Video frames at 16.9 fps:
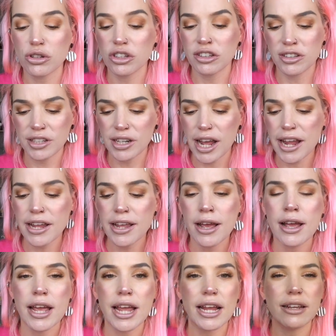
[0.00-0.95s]
you today
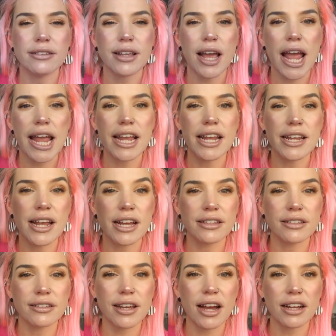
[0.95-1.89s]
is
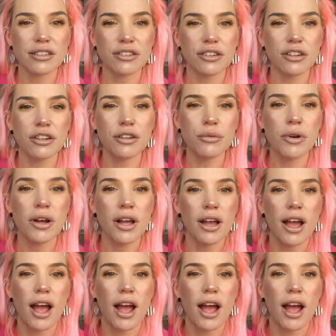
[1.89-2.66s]
a tattoo.